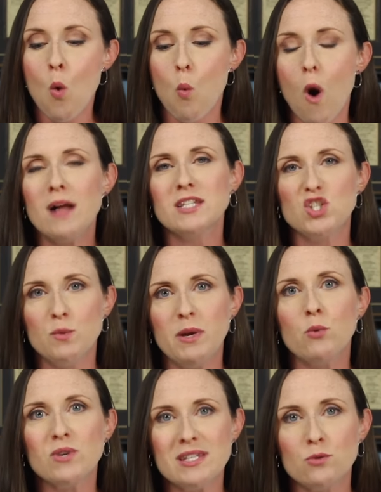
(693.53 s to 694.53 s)
wants to
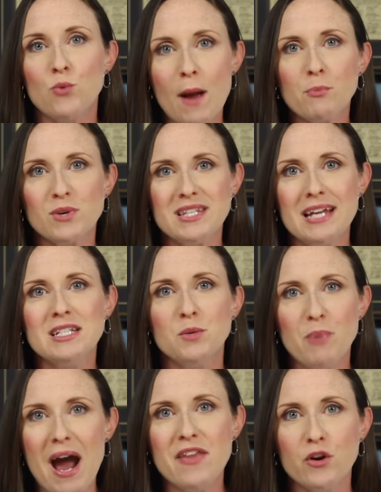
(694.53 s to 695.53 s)
be
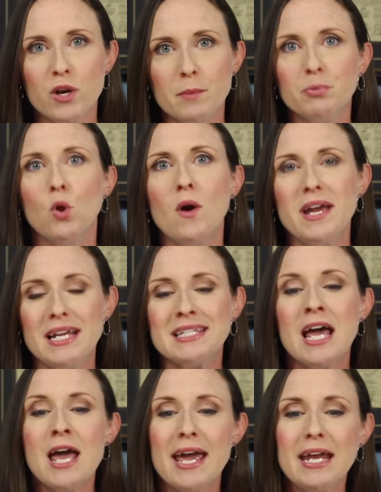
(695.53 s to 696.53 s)
represented by their
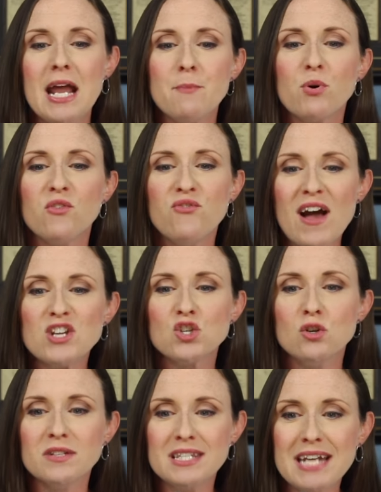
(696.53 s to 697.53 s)
employees in a
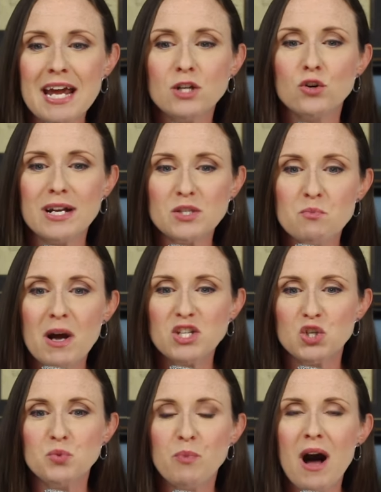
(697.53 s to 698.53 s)
professional standard as
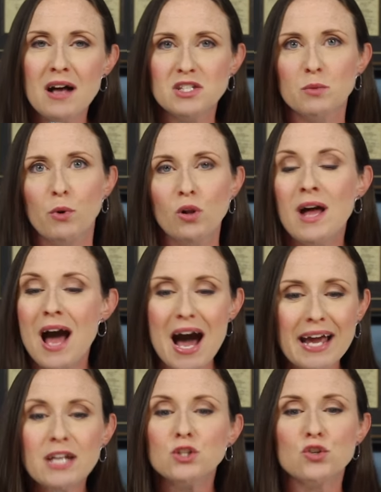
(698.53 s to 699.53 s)
much as possible.
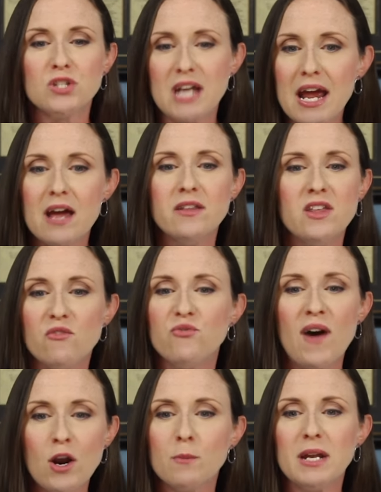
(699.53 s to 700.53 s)
I understand that
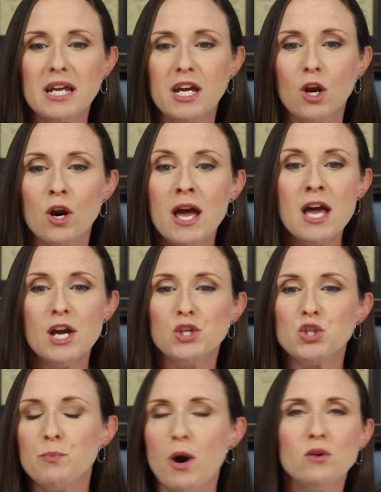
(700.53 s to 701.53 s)
Fetterman here
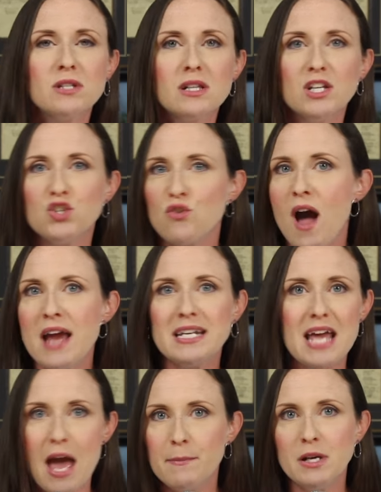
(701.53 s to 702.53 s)
is supposedly trying
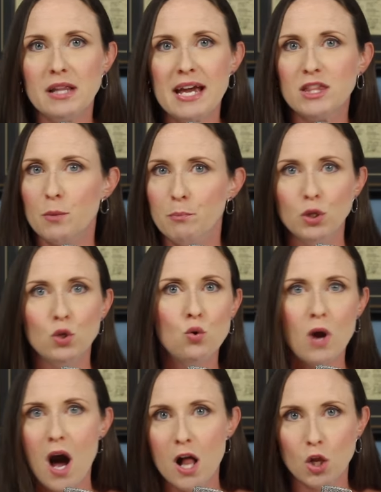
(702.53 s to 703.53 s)
to emulate the
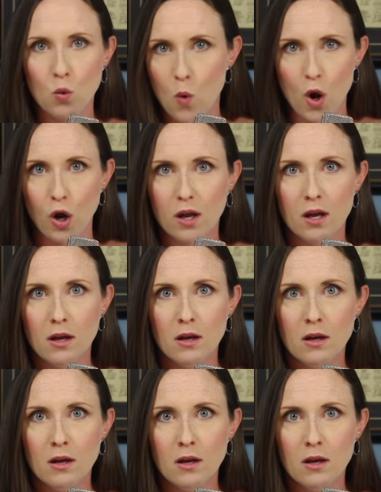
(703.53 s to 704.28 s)
blue-collar work